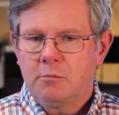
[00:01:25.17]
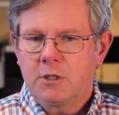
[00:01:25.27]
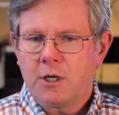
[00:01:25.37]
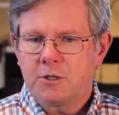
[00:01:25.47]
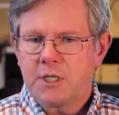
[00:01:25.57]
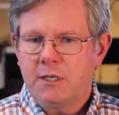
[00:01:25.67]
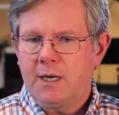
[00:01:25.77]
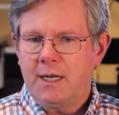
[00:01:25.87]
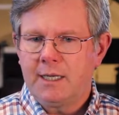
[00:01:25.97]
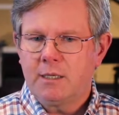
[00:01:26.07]
because here
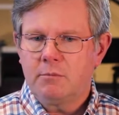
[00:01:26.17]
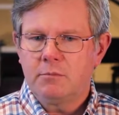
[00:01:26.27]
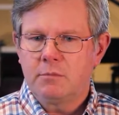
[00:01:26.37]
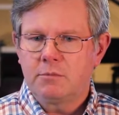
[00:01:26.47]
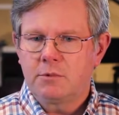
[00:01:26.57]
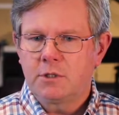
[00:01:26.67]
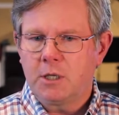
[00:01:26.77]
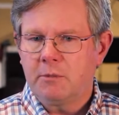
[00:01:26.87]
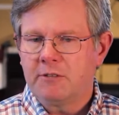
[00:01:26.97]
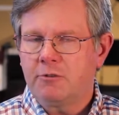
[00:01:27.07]
I am
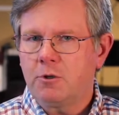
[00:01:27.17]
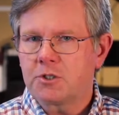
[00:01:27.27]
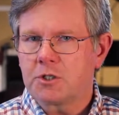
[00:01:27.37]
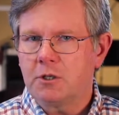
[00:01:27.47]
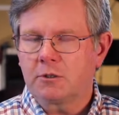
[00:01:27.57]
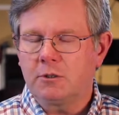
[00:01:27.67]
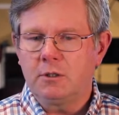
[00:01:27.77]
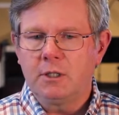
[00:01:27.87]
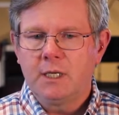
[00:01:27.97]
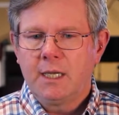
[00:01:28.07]
coming full circle,